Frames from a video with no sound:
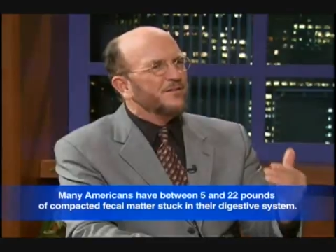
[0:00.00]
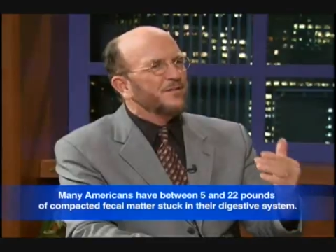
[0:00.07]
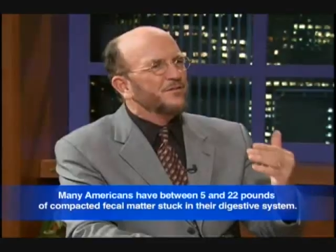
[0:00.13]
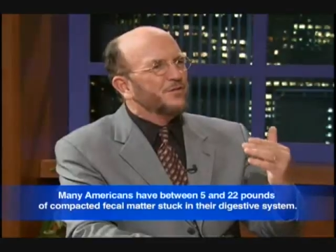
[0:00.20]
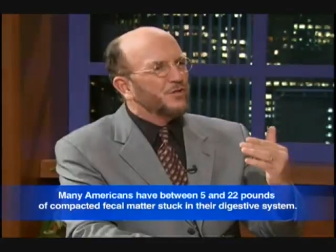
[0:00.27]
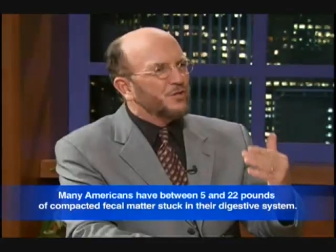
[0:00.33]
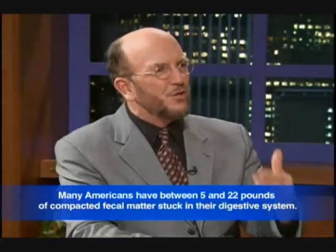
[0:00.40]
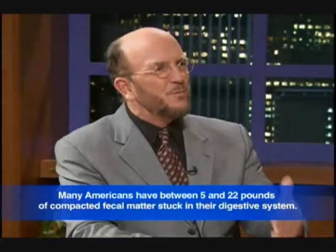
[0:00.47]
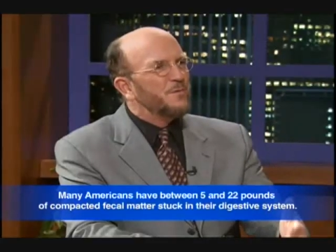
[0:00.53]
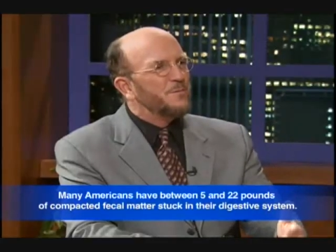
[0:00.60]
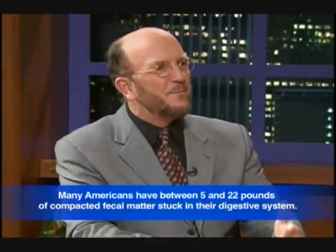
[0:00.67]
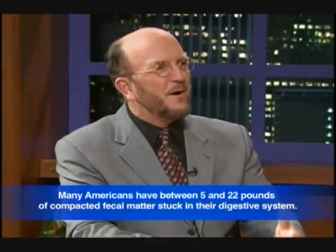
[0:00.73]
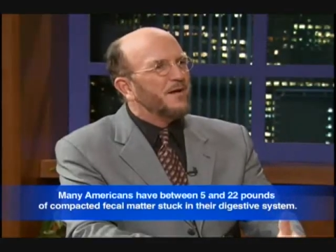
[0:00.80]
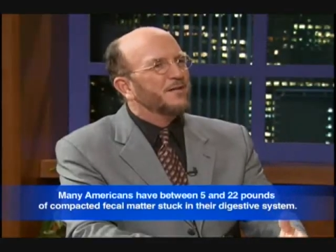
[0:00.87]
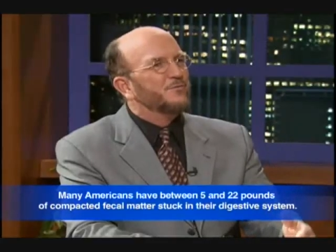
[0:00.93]
The, the
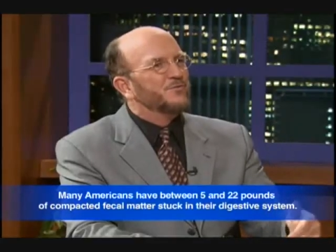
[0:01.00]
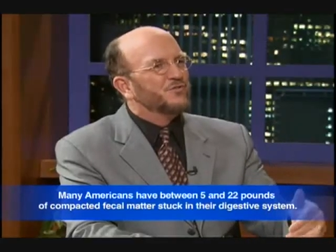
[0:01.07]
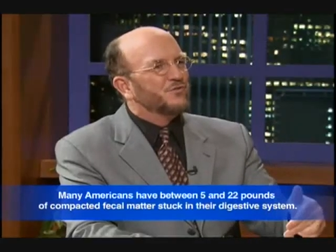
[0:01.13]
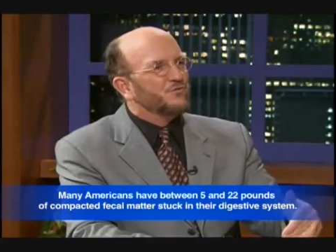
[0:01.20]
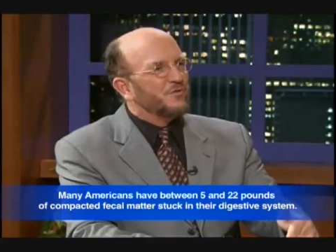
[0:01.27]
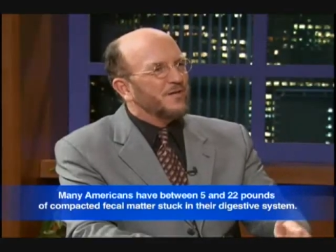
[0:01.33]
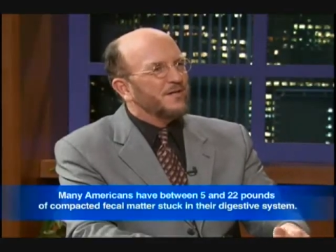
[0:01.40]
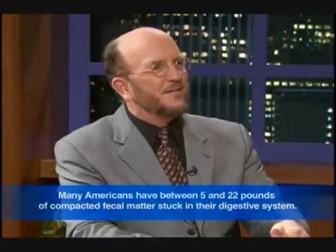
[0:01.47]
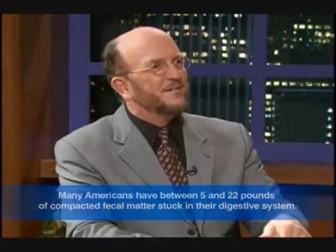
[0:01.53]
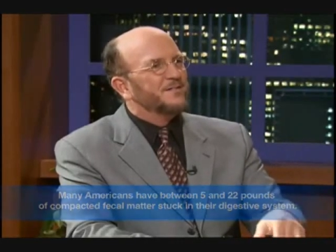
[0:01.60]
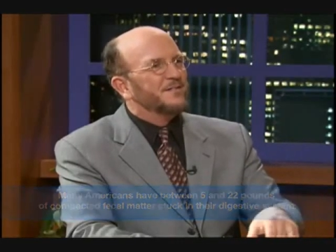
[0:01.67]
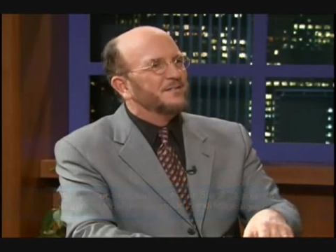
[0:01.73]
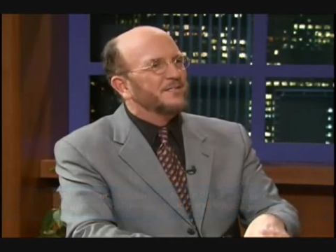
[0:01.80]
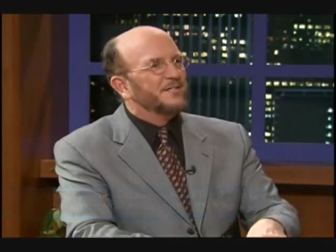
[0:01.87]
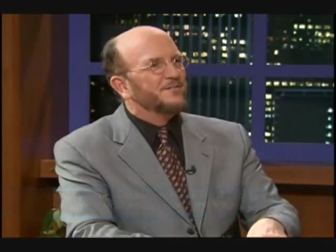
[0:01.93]
human body was created
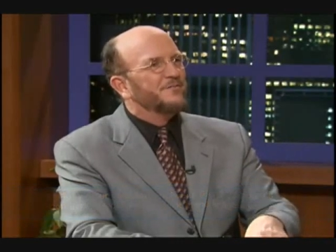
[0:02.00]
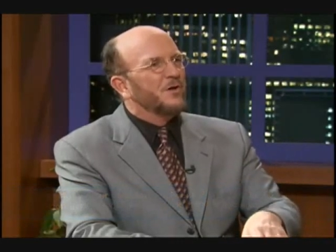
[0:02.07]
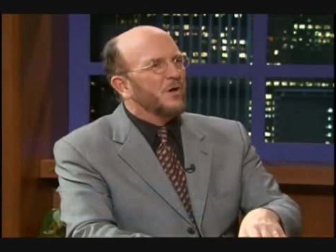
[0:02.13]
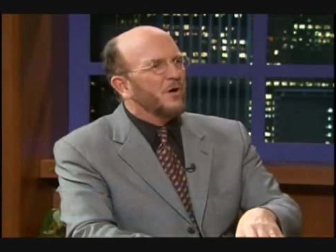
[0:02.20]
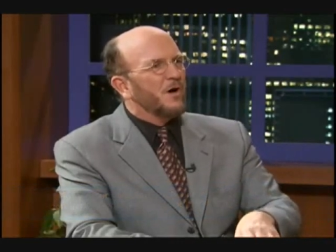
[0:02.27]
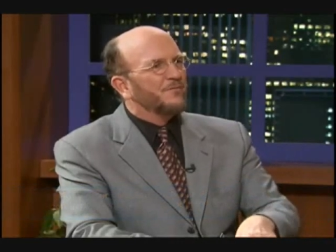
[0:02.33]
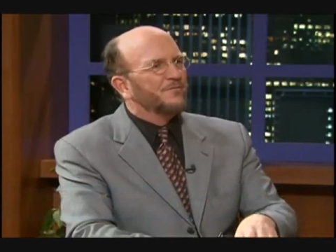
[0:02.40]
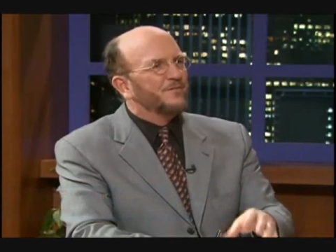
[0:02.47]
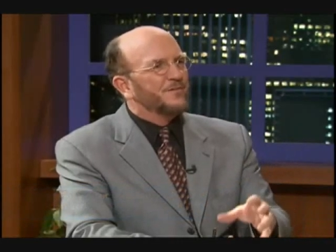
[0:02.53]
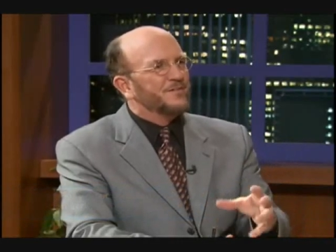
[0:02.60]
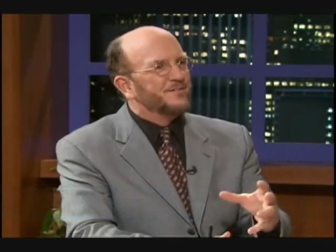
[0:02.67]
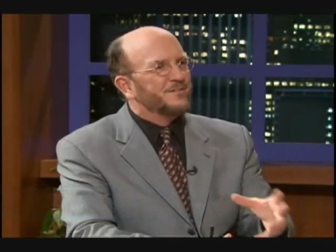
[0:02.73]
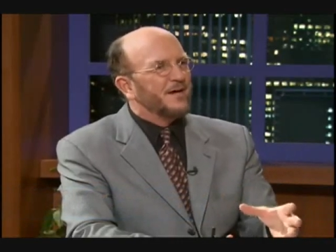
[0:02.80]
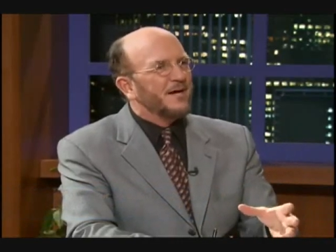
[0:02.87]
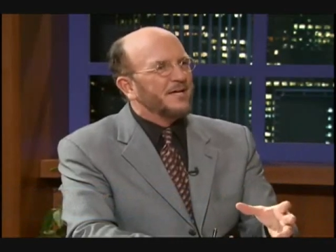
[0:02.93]
to live off of a
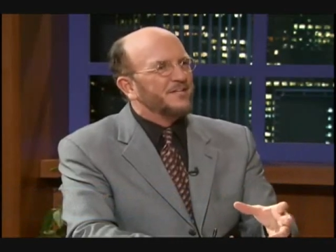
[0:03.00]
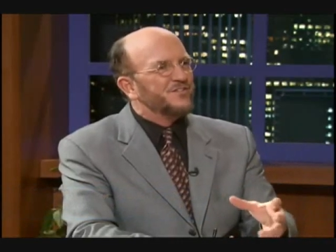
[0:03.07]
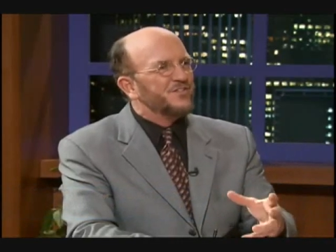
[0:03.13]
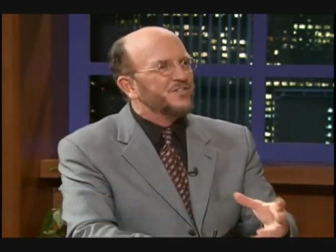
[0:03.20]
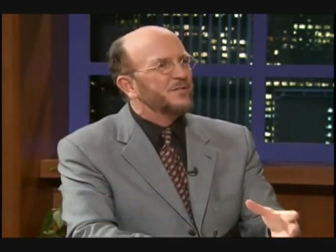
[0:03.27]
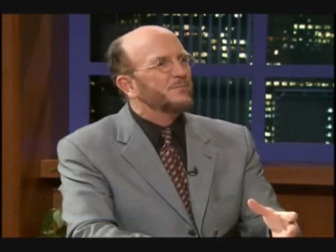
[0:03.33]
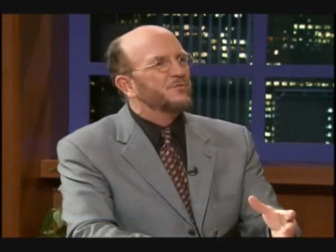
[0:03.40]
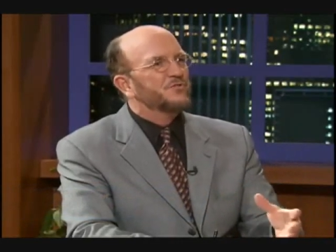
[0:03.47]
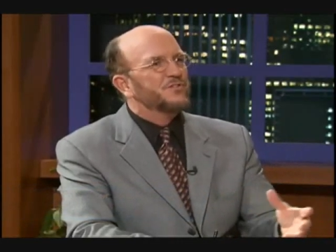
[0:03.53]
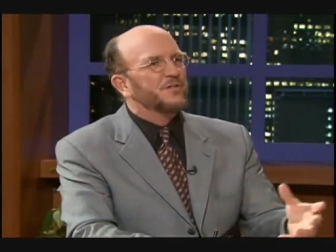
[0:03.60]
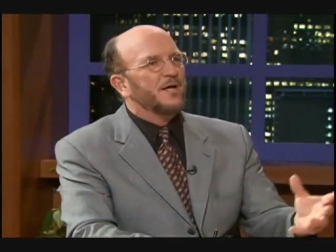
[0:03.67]
diet similar